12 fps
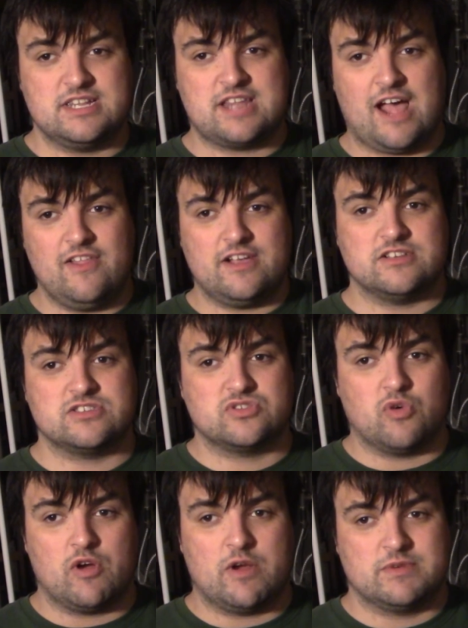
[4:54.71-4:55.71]
Telling a
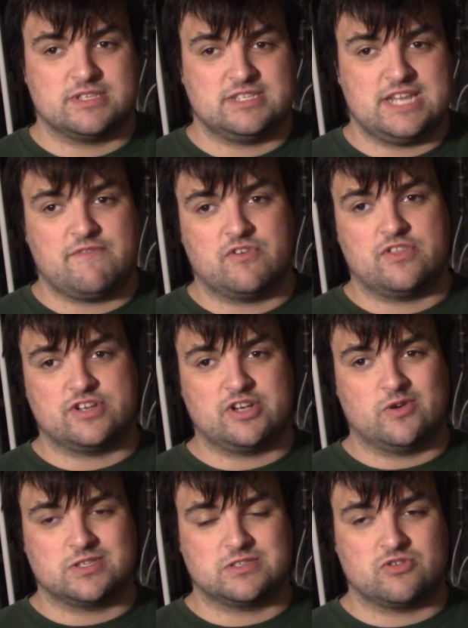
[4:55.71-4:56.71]
story was never the
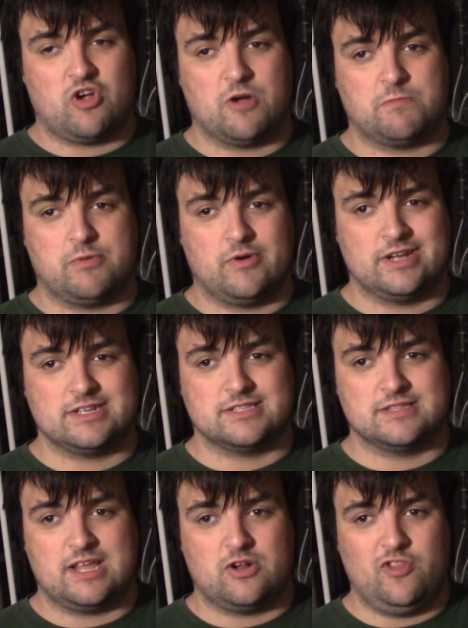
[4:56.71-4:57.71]
show's strong point,
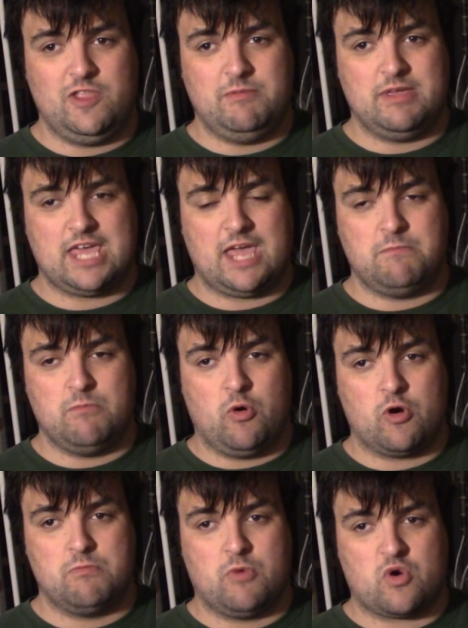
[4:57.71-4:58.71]
and that only became
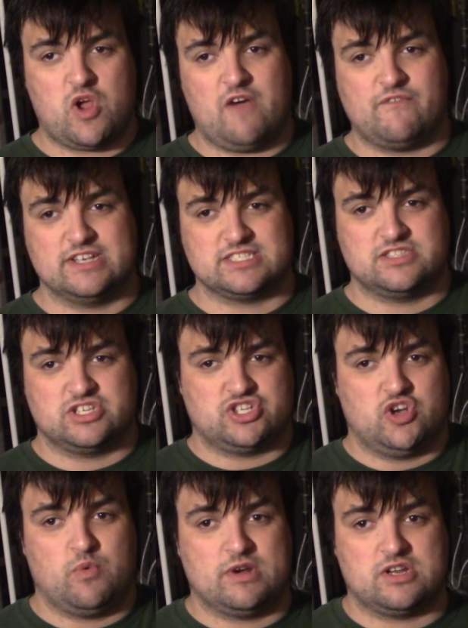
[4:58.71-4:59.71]
more and more obvious as the show went